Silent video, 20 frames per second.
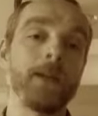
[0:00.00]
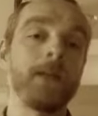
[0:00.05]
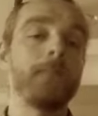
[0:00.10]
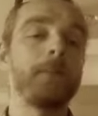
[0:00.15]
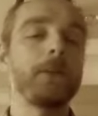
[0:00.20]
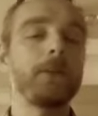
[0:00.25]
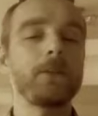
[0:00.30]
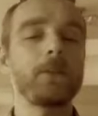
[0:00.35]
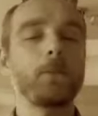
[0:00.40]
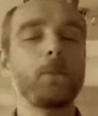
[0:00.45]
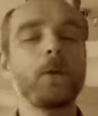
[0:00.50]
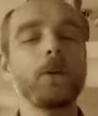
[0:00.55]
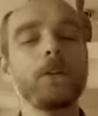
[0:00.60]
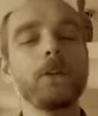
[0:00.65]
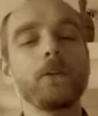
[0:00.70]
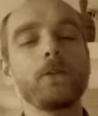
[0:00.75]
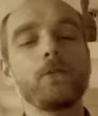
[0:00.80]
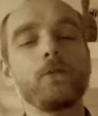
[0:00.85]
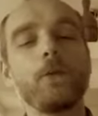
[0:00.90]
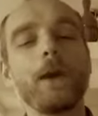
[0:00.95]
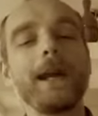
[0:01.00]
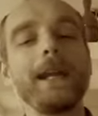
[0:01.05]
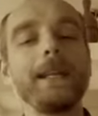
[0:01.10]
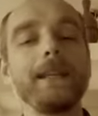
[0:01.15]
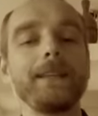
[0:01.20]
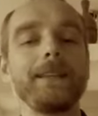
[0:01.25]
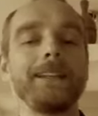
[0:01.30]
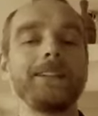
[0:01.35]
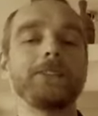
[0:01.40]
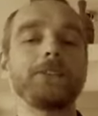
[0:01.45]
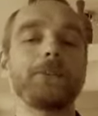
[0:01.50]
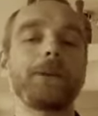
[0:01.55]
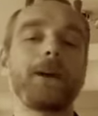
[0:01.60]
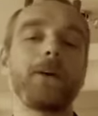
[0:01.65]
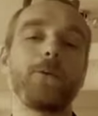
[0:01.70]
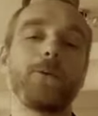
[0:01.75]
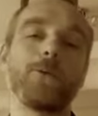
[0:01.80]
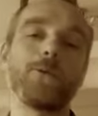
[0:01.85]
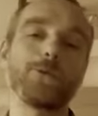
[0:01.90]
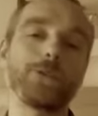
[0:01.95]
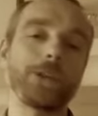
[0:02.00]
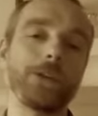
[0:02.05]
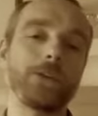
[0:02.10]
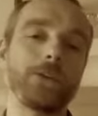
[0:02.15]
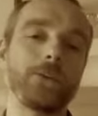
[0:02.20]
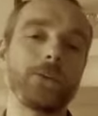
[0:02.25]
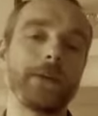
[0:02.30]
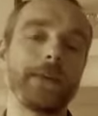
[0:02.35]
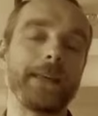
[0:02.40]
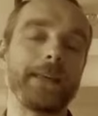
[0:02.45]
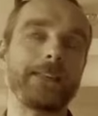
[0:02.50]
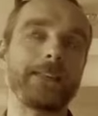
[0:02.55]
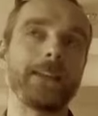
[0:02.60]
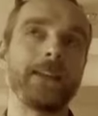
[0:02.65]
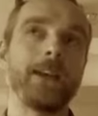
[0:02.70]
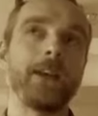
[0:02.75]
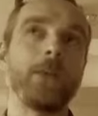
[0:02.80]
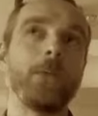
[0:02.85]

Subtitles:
because one of the great things about Auto Tweets,